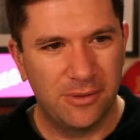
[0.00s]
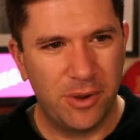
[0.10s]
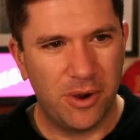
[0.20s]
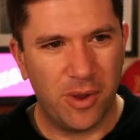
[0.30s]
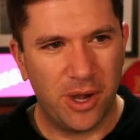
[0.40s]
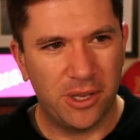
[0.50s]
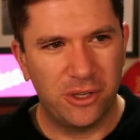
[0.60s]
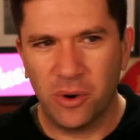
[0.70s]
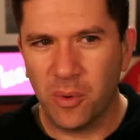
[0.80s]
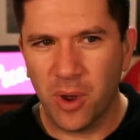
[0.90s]
don't want to. You
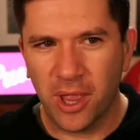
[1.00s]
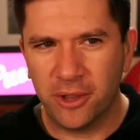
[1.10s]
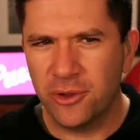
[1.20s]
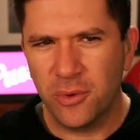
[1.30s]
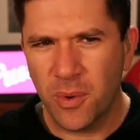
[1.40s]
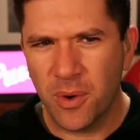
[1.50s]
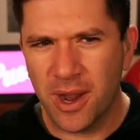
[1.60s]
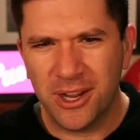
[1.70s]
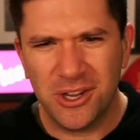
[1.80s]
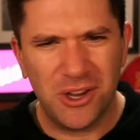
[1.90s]
don't want to. Do we
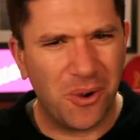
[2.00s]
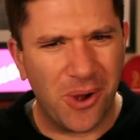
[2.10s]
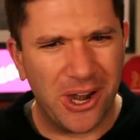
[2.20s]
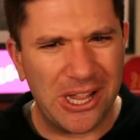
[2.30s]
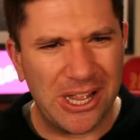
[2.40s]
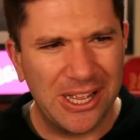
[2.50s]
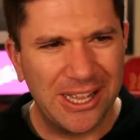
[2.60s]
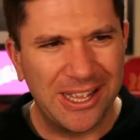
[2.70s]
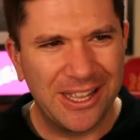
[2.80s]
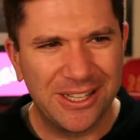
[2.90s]
want to? You don't want to.
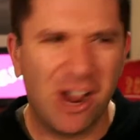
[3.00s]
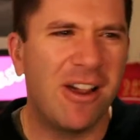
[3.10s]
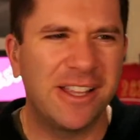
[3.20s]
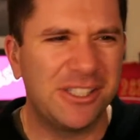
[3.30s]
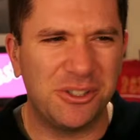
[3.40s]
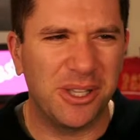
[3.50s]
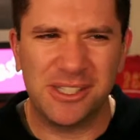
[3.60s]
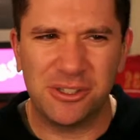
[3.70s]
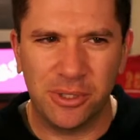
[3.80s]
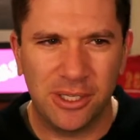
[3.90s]
All right, let's do it. Let's
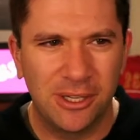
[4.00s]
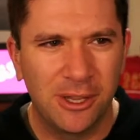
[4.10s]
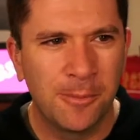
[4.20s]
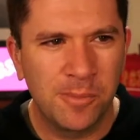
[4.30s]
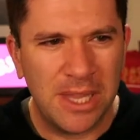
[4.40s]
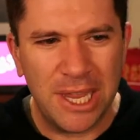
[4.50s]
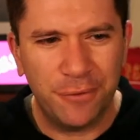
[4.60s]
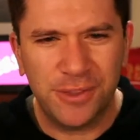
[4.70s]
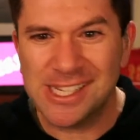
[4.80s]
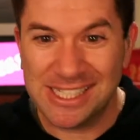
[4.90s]
do it.
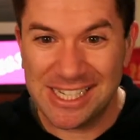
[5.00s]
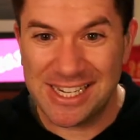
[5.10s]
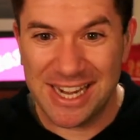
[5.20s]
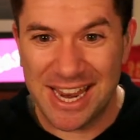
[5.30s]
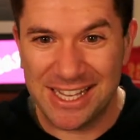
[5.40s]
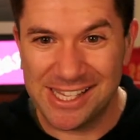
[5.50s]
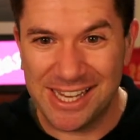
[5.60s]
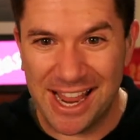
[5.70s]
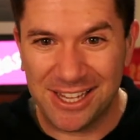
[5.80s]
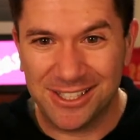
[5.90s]
If the season ended
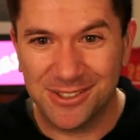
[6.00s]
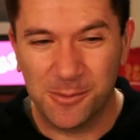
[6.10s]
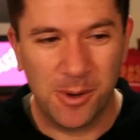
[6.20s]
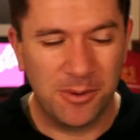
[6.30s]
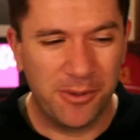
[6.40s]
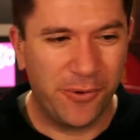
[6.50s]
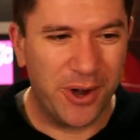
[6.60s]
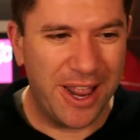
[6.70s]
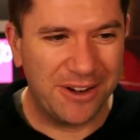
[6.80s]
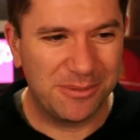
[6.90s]
today, where would the
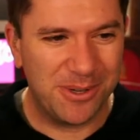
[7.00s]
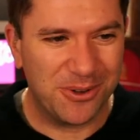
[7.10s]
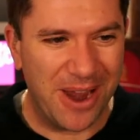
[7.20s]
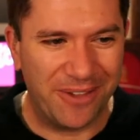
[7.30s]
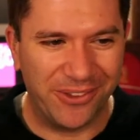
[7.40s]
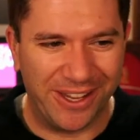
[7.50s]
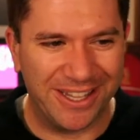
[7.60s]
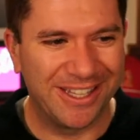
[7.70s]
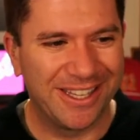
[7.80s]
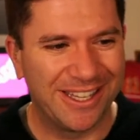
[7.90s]
49ers be drafting?
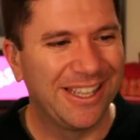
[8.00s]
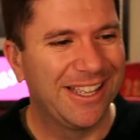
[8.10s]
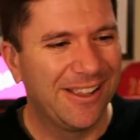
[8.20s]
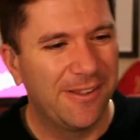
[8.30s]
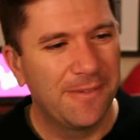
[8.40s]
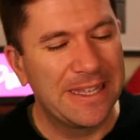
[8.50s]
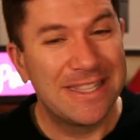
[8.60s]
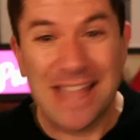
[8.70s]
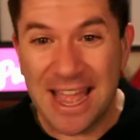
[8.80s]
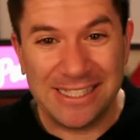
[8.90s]

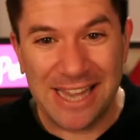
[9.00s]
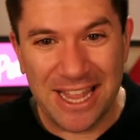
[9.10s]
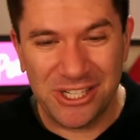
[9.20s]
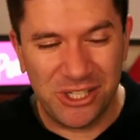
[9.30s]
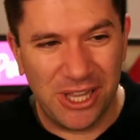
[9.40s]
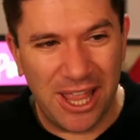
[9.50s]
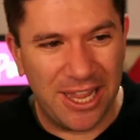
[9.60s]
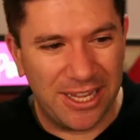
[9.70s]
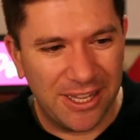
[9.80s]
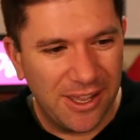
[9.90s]
Not as high as you'd
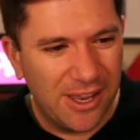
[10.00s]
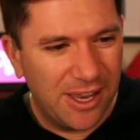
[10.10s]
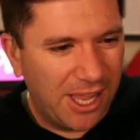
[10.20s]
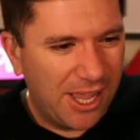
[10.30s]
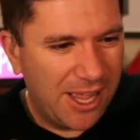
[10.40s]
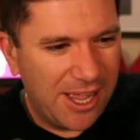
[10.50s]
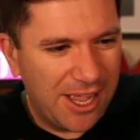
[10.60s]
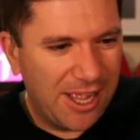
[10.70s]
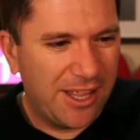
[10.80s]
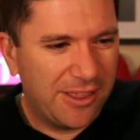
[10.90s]
like.
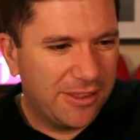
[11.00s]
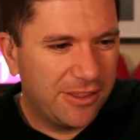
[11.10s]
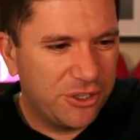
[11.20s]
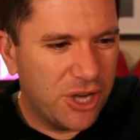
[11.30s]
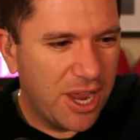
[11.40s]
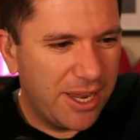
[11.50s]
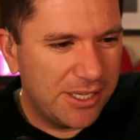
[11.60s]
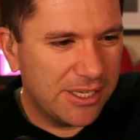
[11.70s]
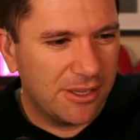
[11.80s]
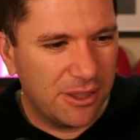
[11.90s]
The
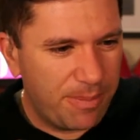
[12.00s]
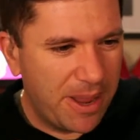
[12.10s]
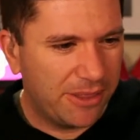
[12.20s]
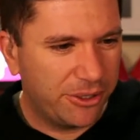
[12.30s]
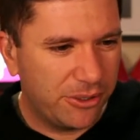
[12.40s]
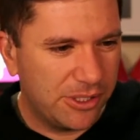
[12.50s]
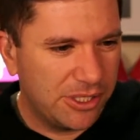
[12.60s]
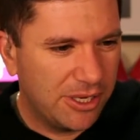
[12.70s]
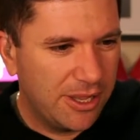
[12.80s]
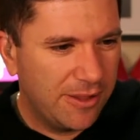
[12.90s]
Giants, the Panthers,
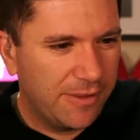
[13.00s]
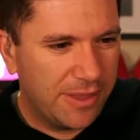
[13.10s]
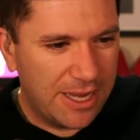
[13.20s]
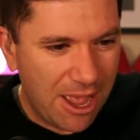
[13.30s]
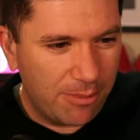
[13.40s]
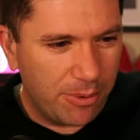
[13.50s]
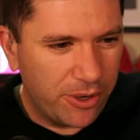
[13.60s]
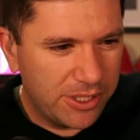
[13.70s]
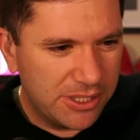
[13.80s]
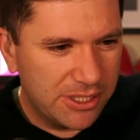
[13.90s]
the
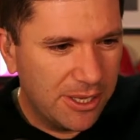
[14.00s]
Cowboys,